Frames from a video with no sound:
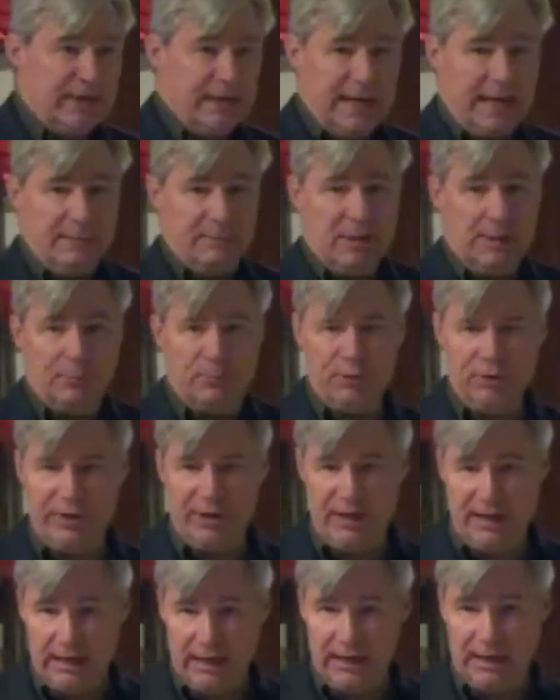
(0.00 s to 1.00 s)
we came up with
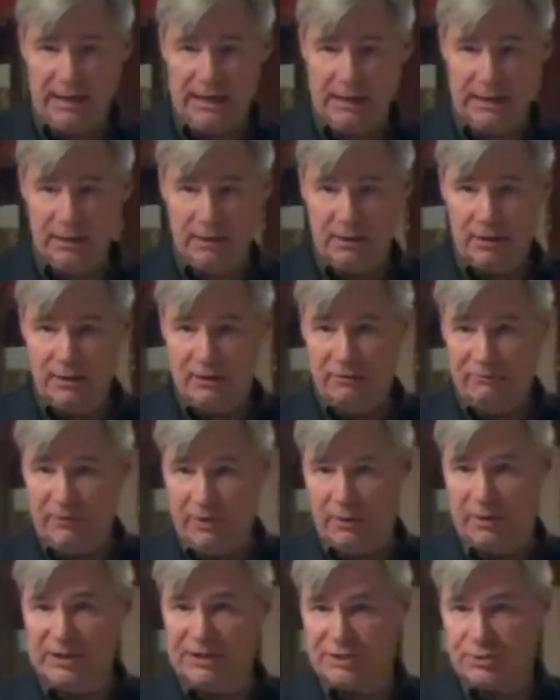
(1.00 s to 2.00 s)
a
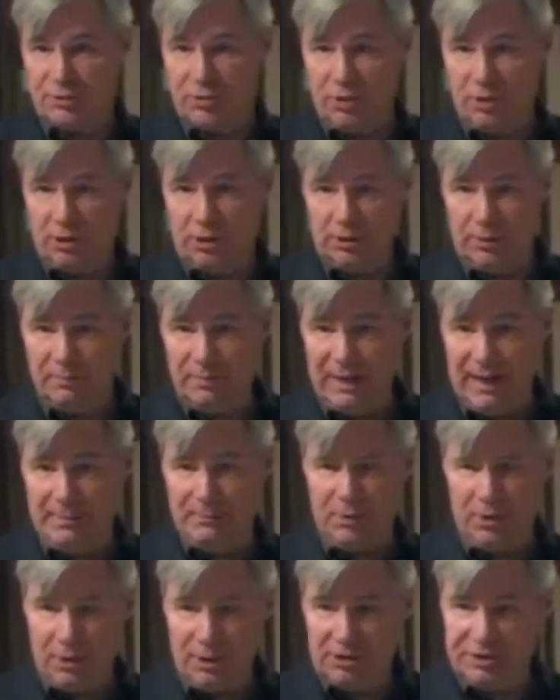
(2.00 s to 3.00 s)
very strong
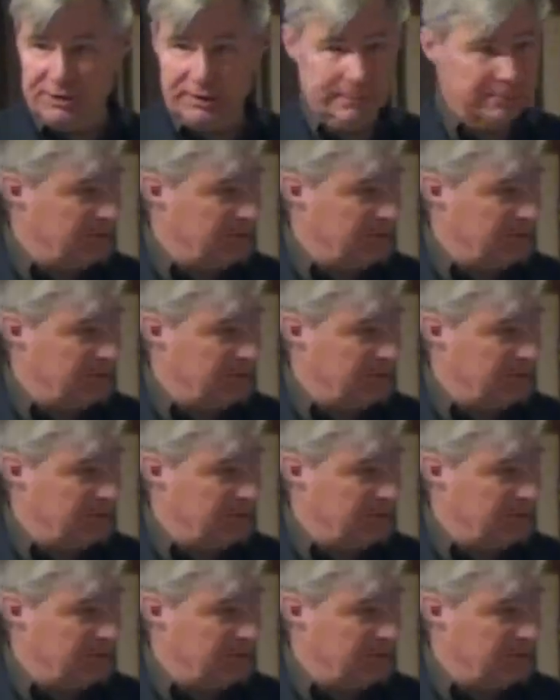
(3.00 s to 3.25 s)
bipartisan